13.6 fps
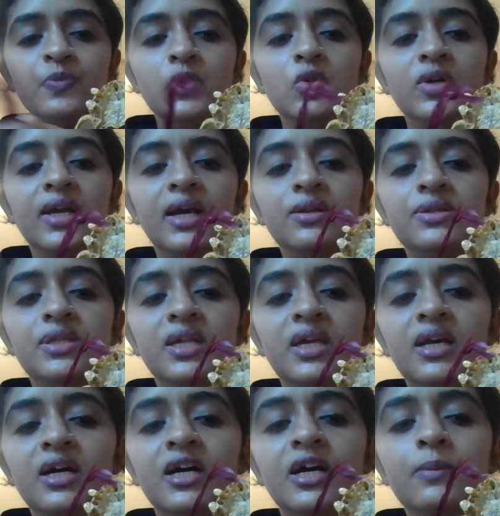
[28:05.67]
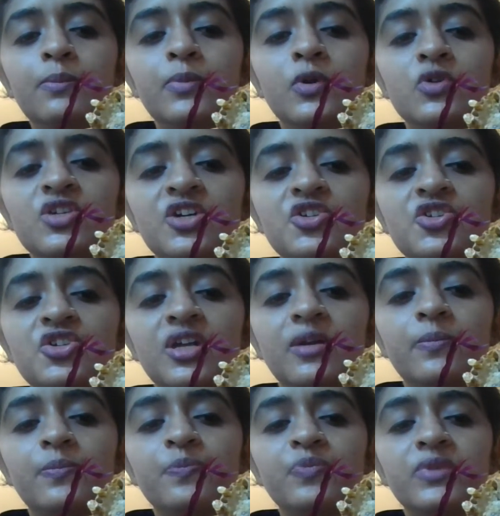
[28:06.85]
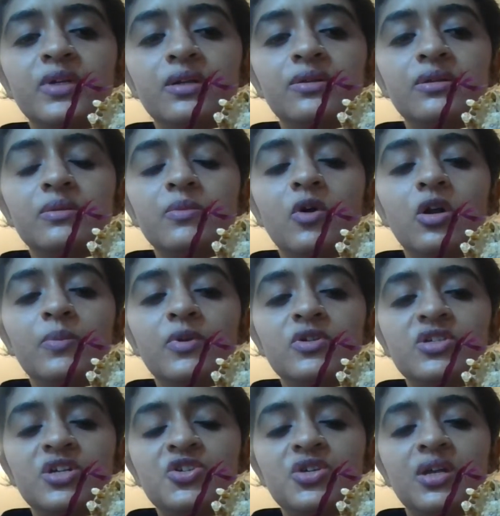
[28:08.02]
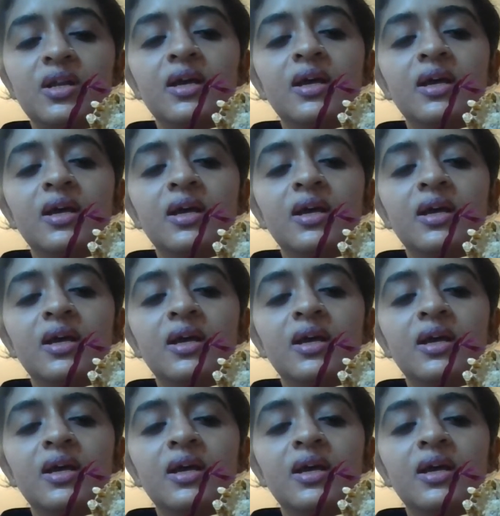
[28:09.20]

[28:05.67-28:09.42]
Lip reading: you can see a projection. There is a small projection.